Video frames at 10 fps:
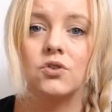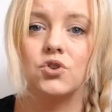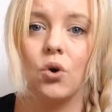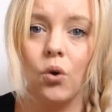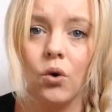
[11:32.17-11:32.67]

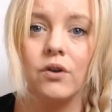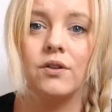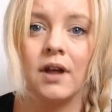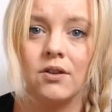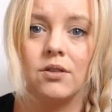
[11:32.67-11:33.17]
talk
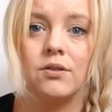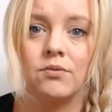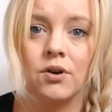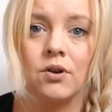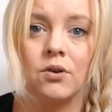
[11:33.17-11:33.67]
that
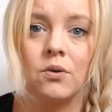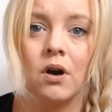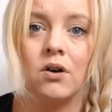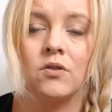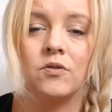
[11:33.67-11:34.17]
through
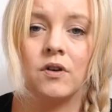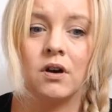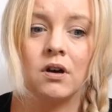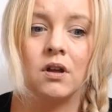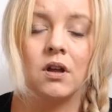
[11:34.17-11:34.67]

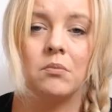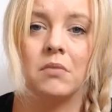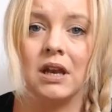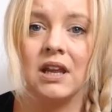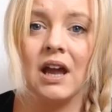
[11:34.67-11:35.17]
over
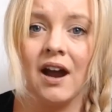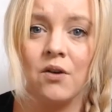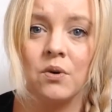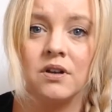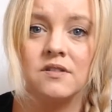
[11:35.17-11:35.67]
many
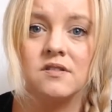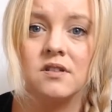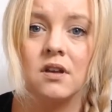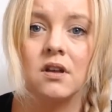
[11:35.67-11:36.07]
hours,